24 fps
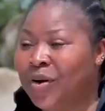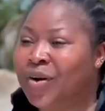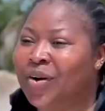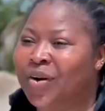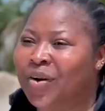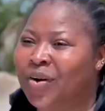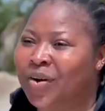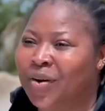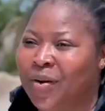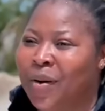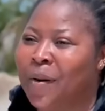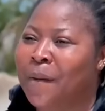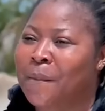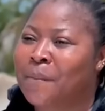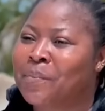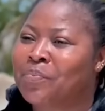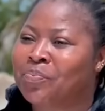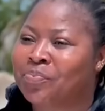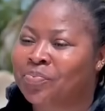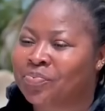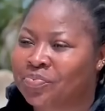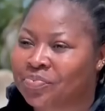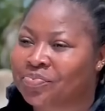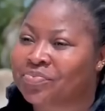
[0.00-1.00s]
So
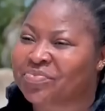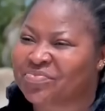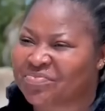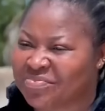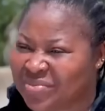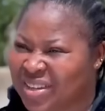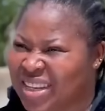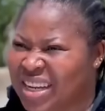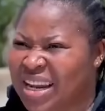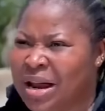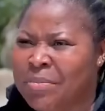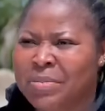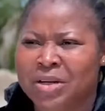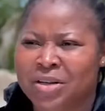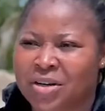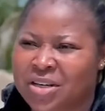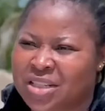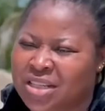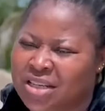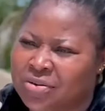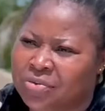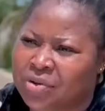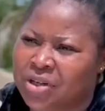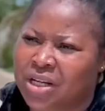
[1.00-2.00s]

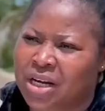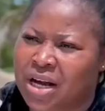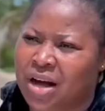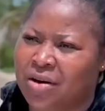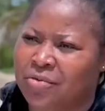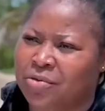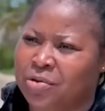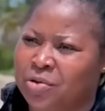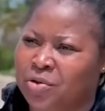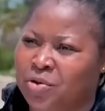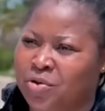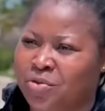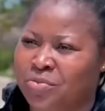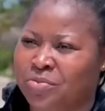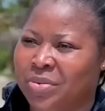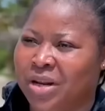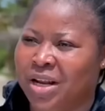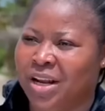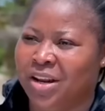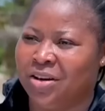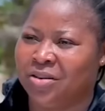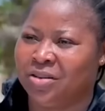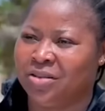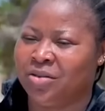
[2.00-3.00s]
let me just give you the car
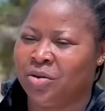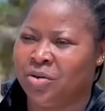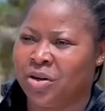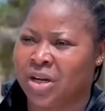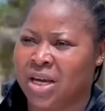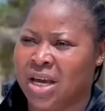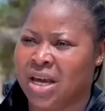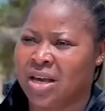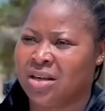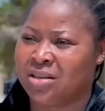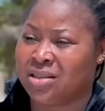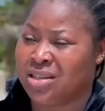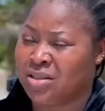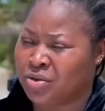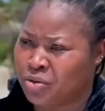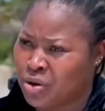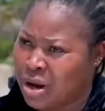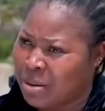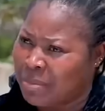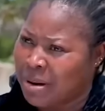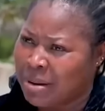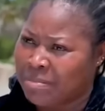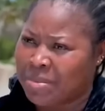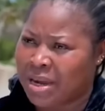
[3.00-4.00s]
for 2 million,
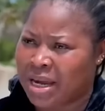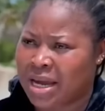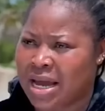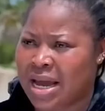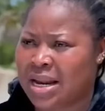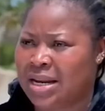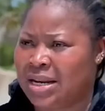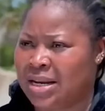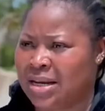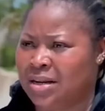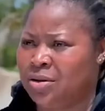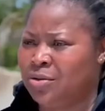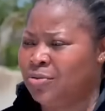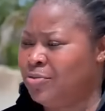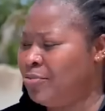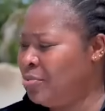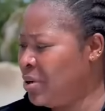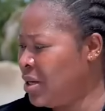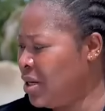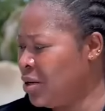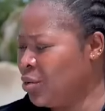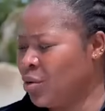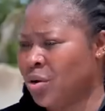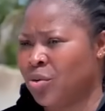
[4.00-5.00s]
okay? Since you are my
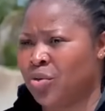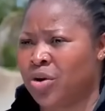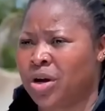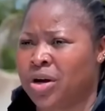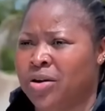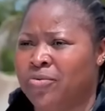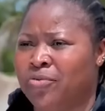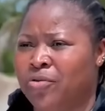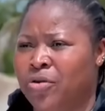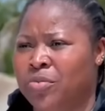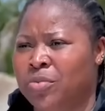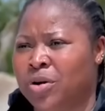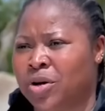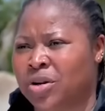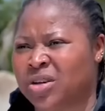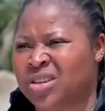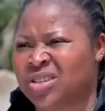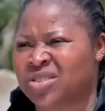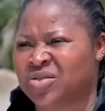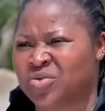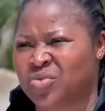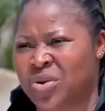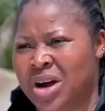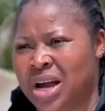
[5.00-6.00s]
mechanic, you've been the one
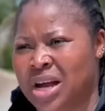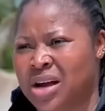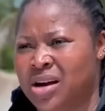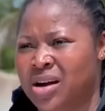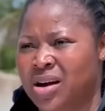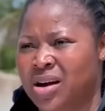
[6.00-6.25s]
working for me all